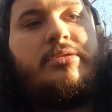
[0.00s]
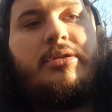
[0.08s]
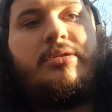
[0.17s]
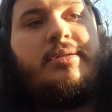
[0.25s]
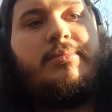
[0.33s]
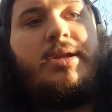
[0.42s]

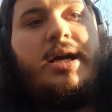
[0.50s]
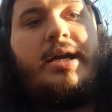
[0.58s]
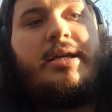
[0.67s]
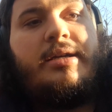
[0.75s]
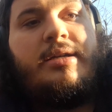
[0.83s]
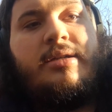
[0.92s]
don't
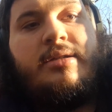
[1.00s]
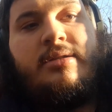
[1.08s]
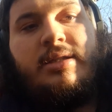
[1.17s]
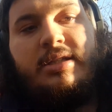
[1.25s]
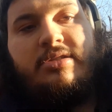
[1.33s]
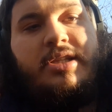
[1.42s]
apply.
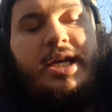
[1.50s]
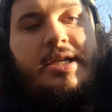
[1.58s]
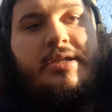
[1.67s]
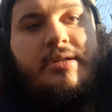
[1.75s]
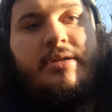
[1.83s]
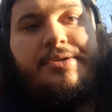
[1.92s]
That's that.
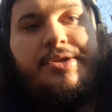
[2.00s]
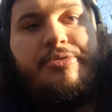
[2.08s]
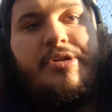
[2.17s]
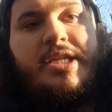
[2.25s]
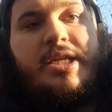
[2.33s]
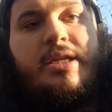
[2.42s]

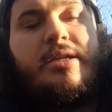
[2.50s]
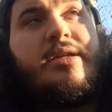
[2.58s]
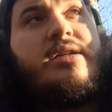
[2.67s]
QED.